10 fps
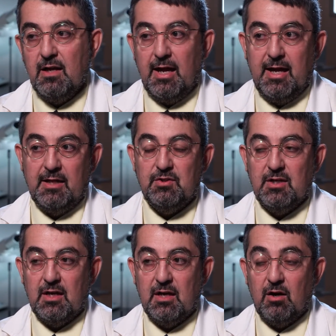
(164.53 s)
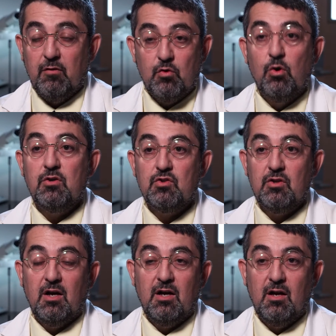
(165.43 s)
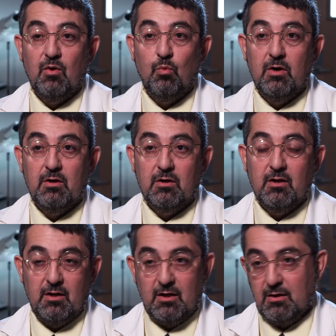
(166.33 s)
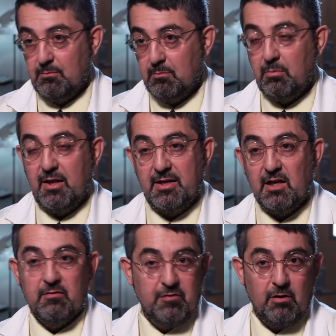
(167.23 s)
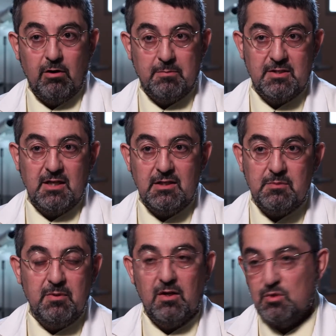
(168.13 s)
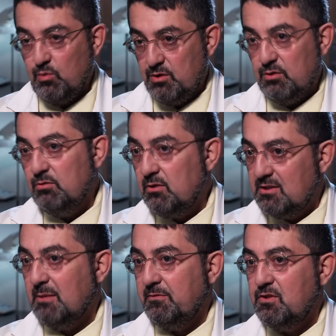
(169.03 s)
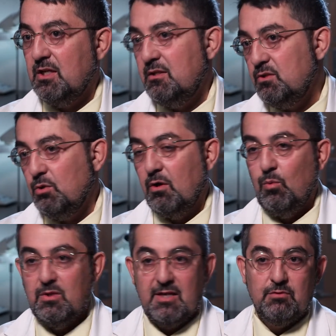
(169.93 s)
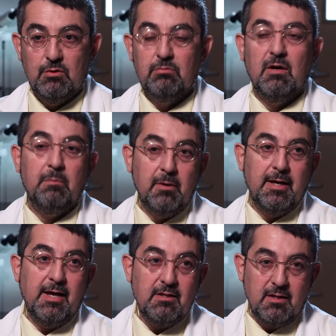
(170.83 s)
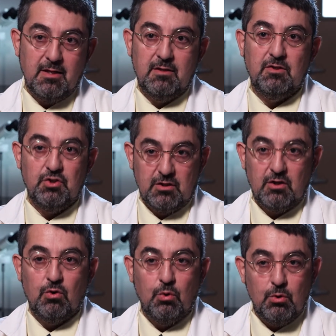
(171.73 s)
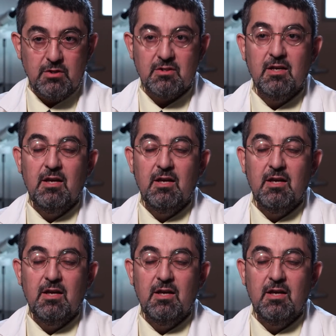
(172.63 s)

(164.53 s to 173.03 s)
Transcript: And of course, we're planning on follow-up studies because when you do these type of studies, you always have to replicate in additional cohorts.